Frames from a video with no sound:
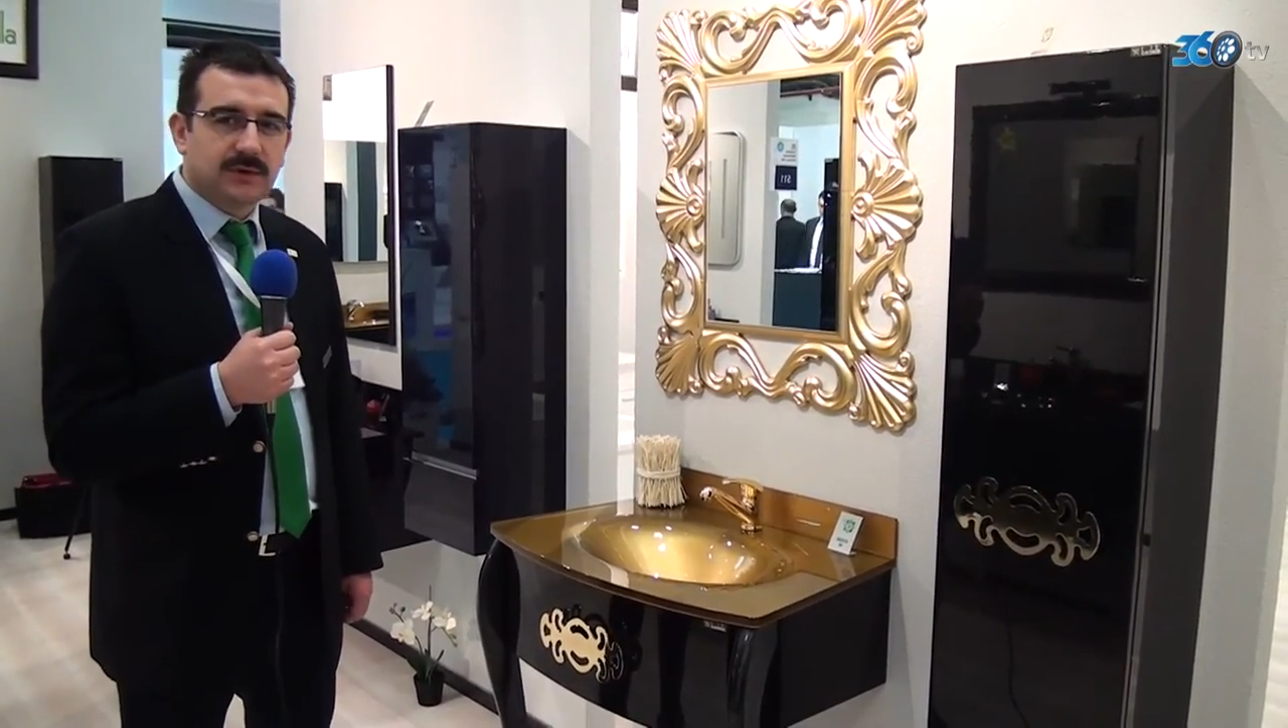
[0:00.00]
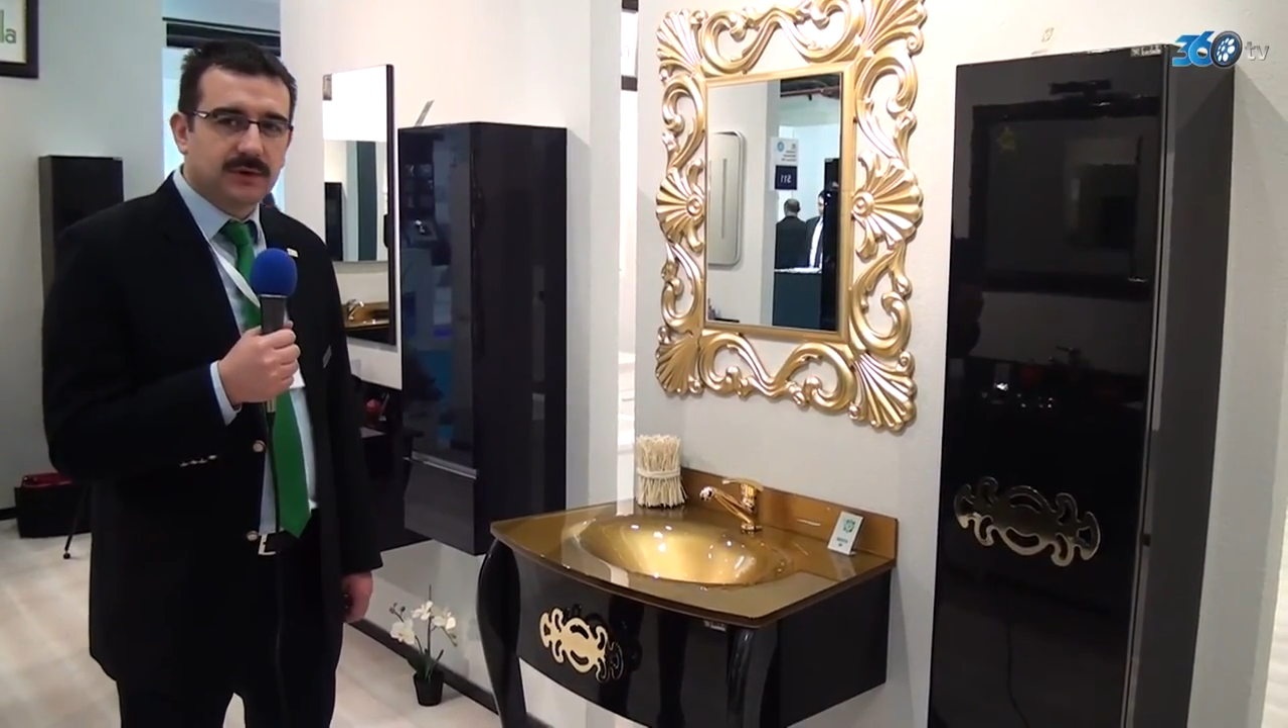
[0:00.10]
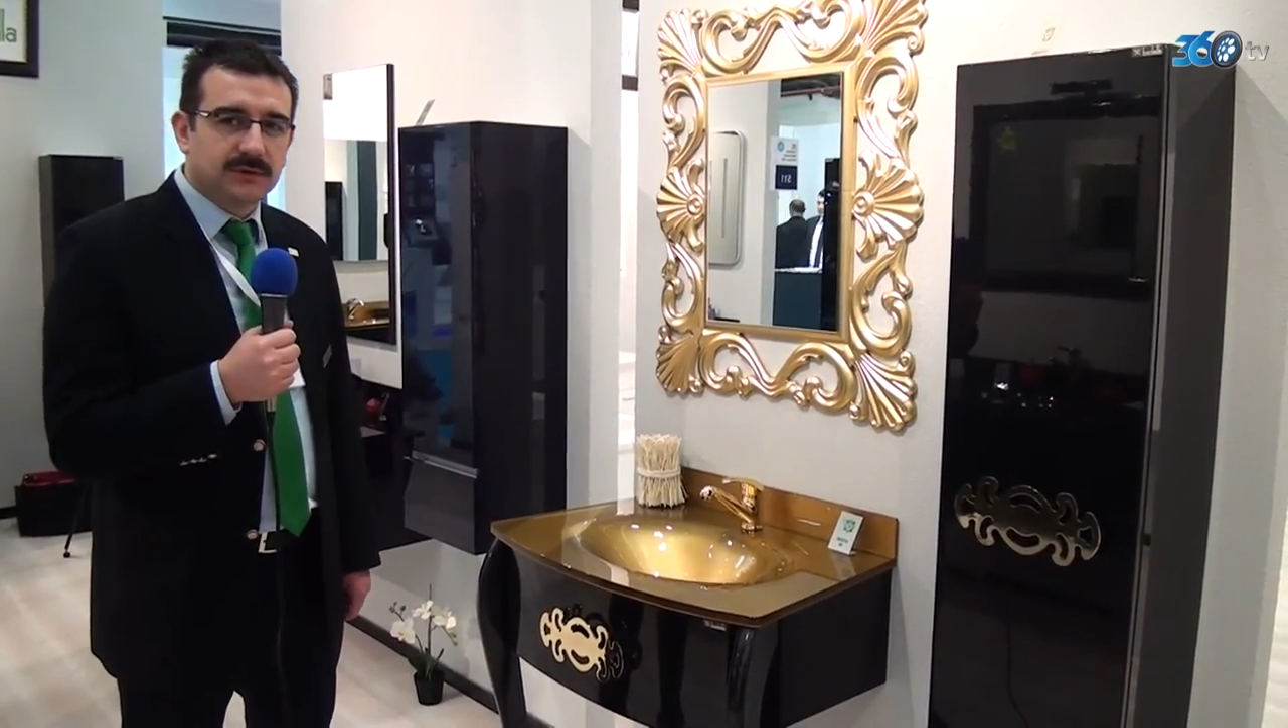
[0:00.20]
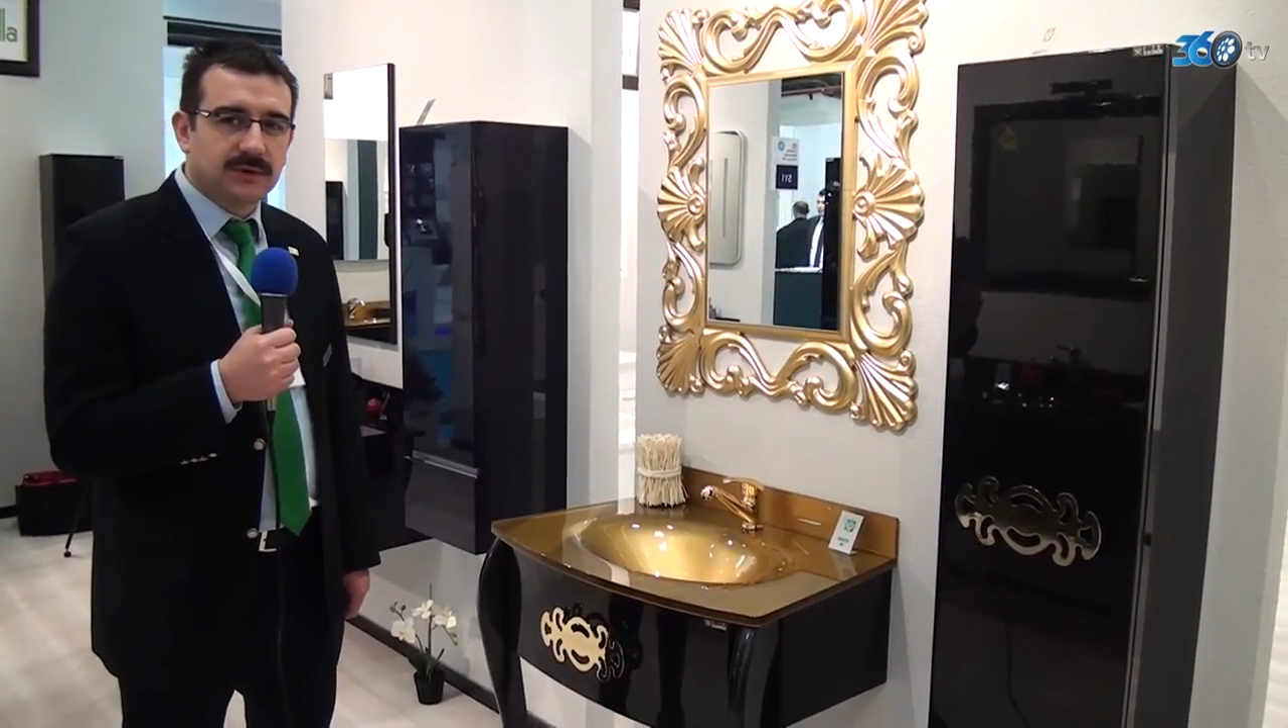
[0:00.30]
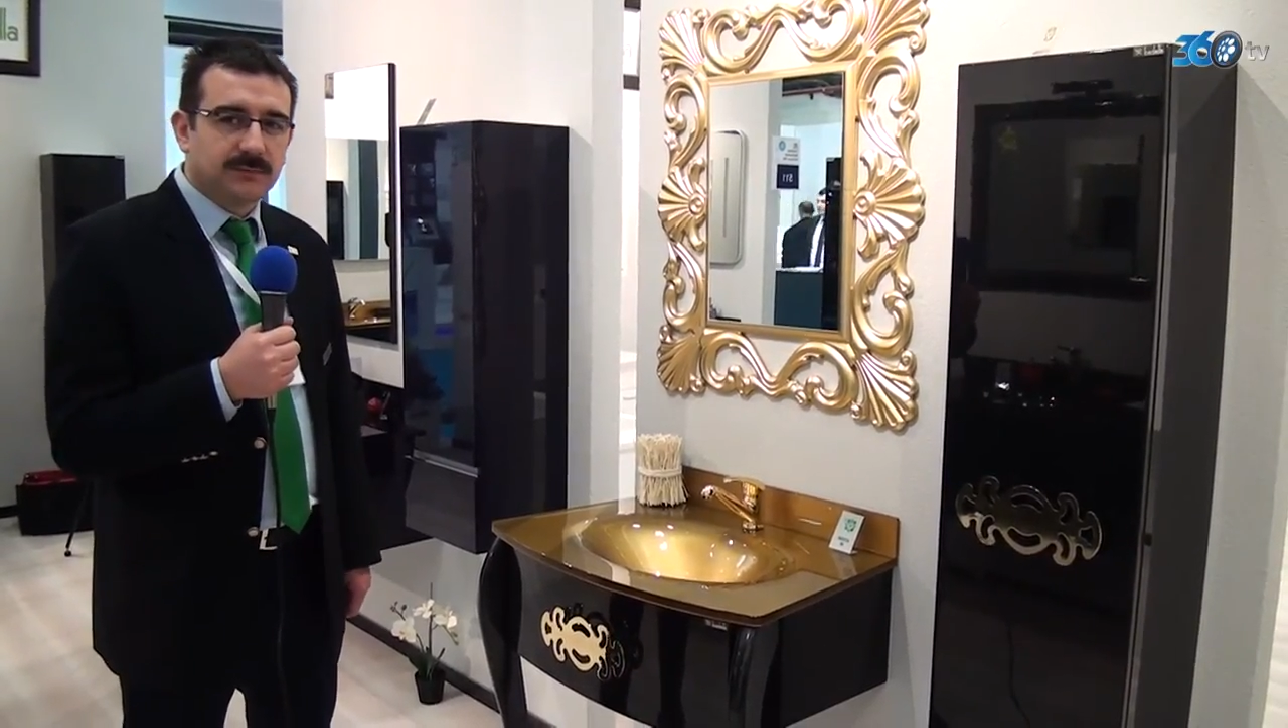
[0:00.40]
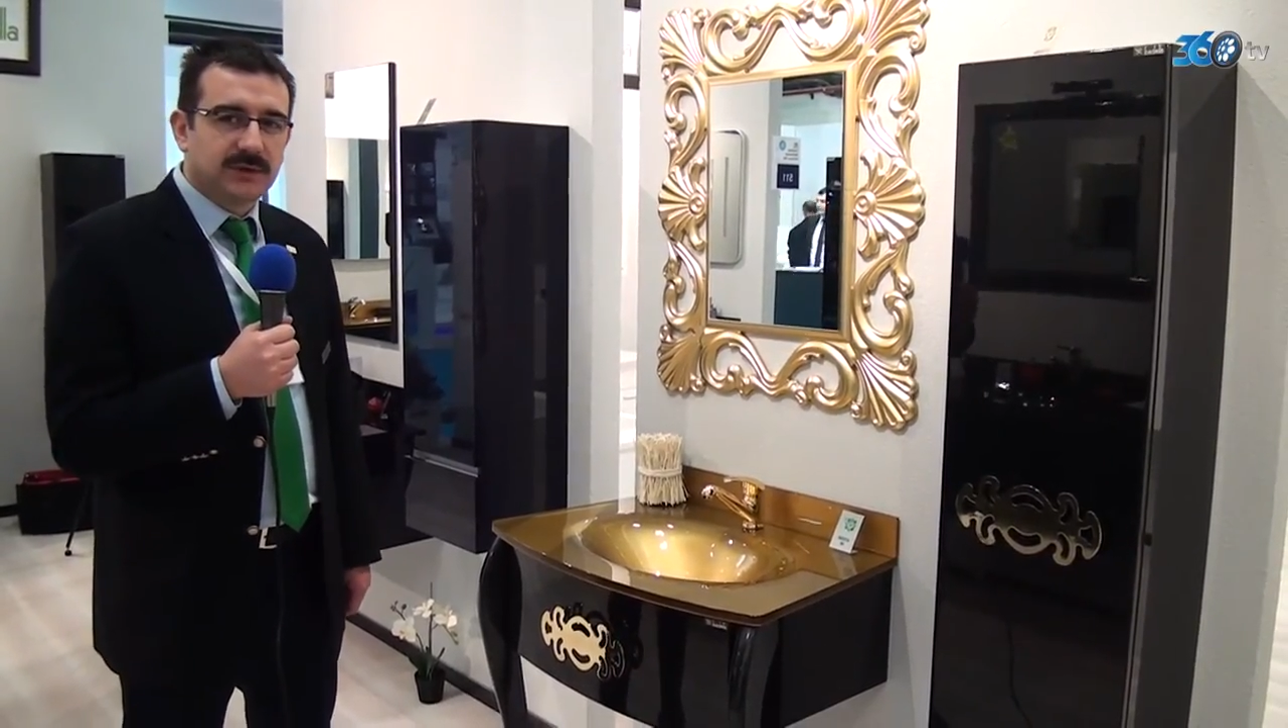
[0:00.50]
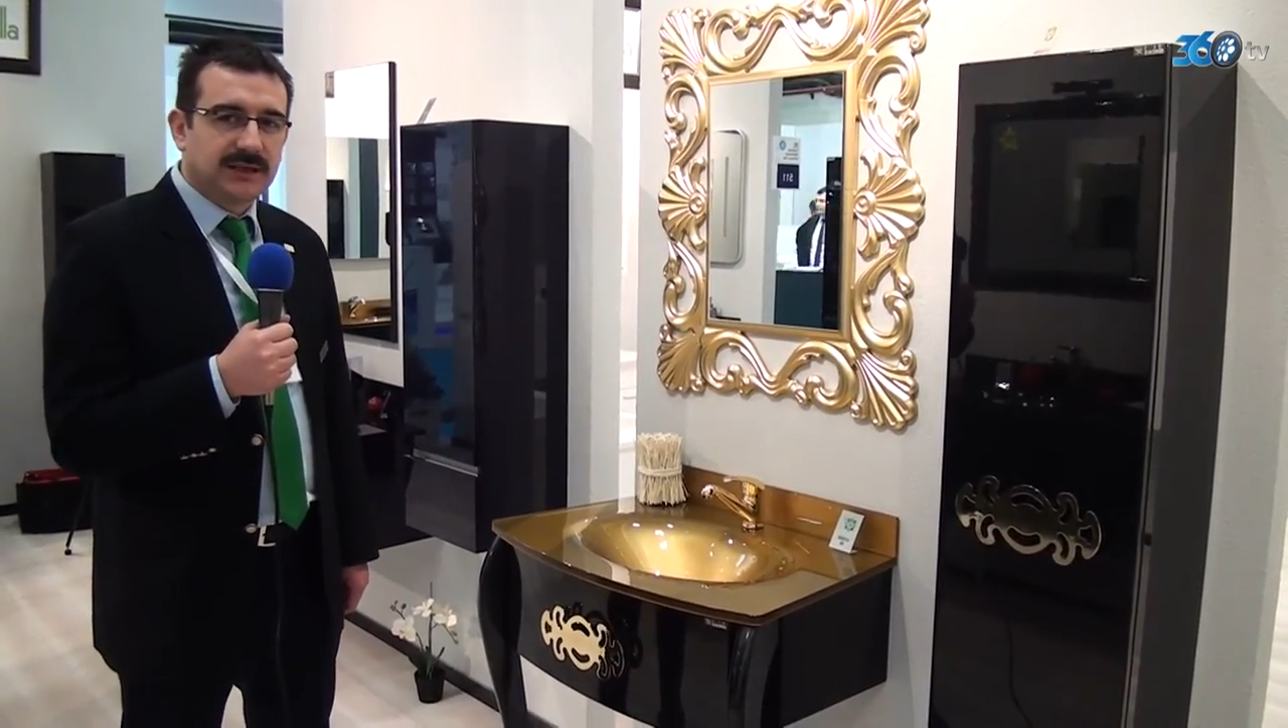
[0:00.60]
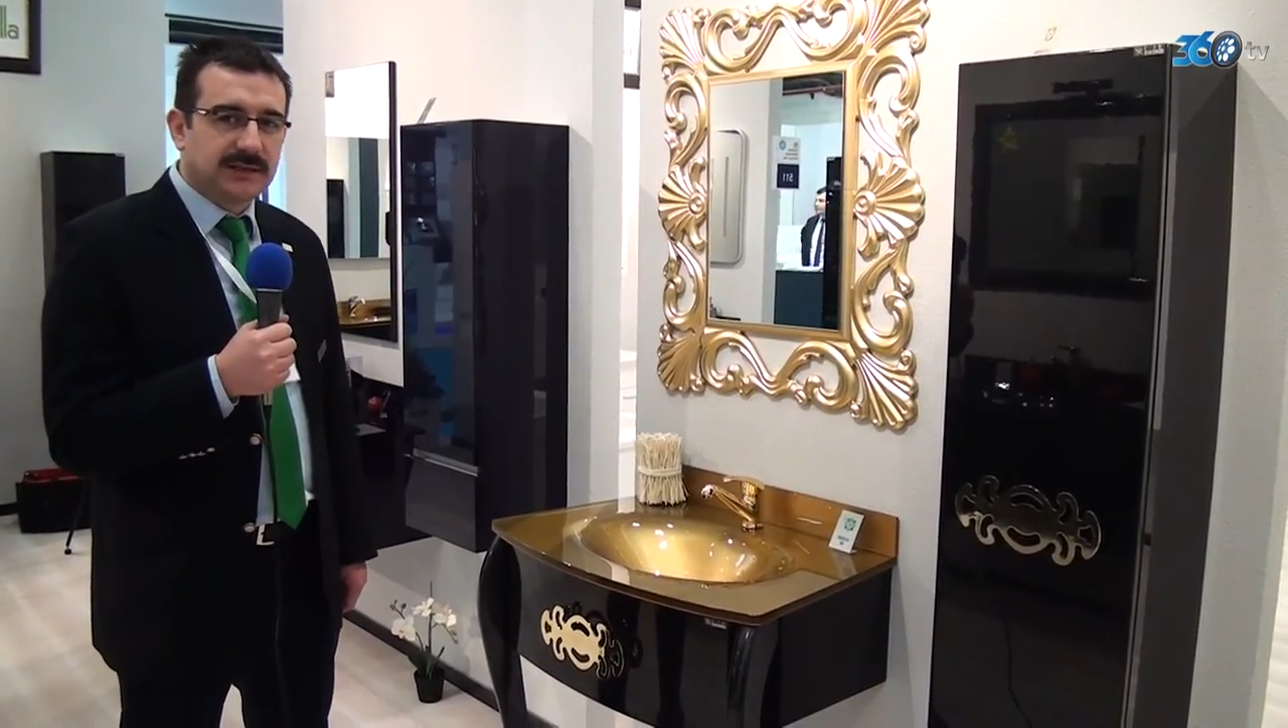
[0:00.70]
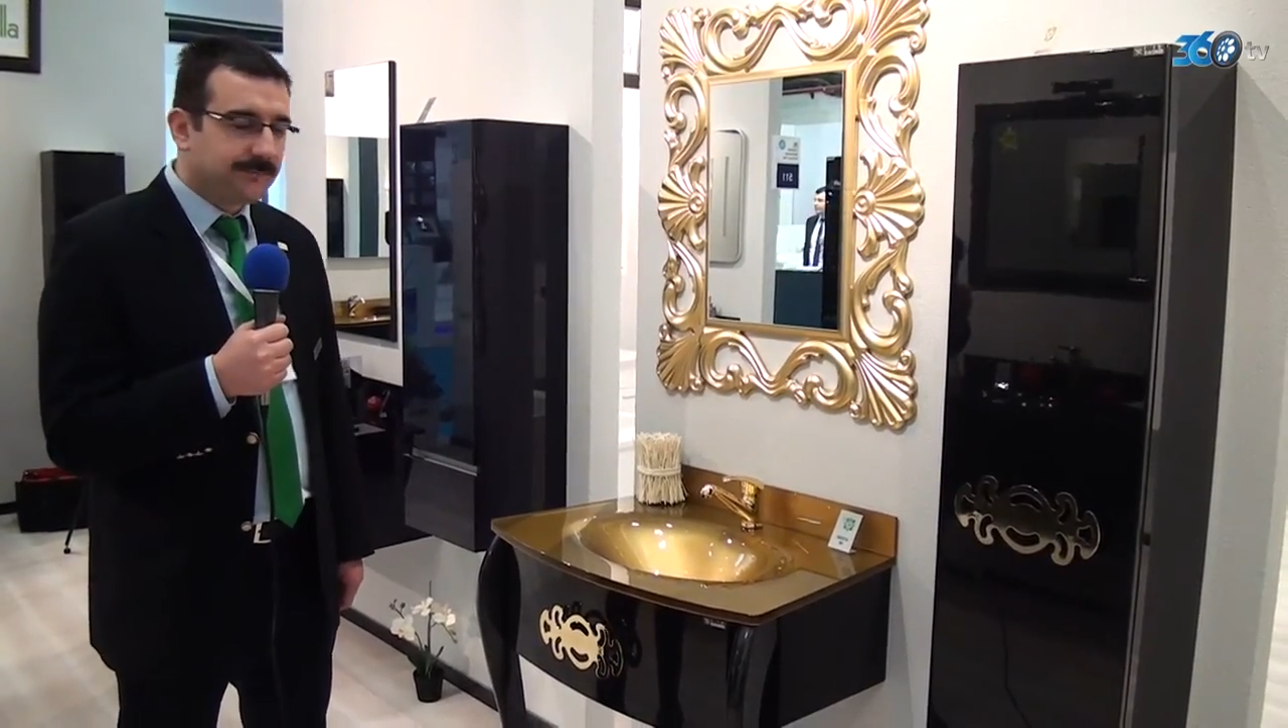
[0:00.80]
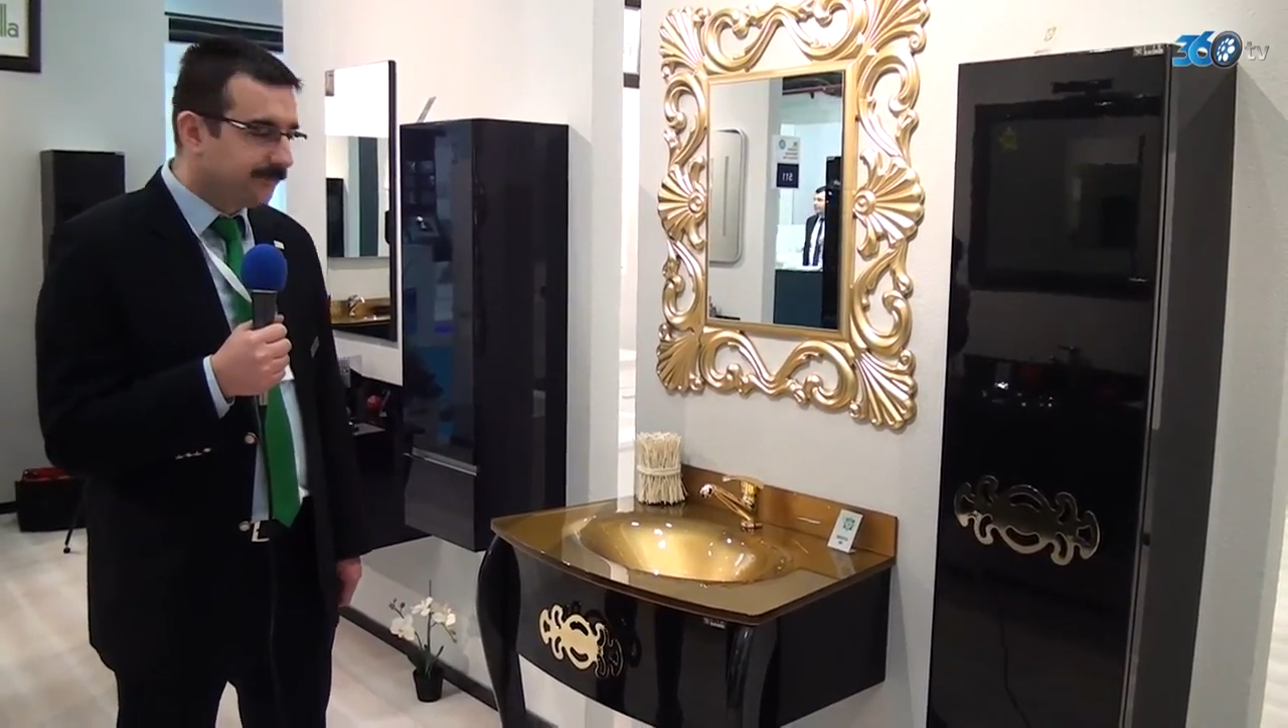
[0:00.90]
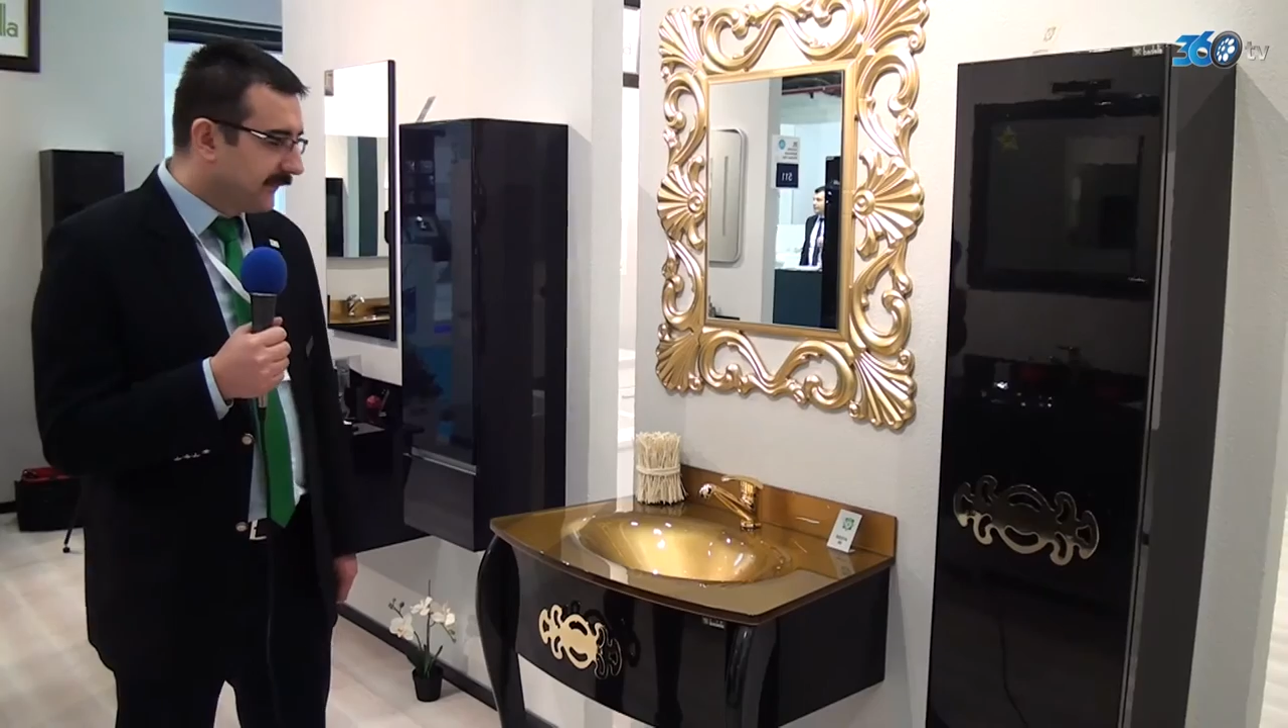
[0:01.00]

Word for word: all model.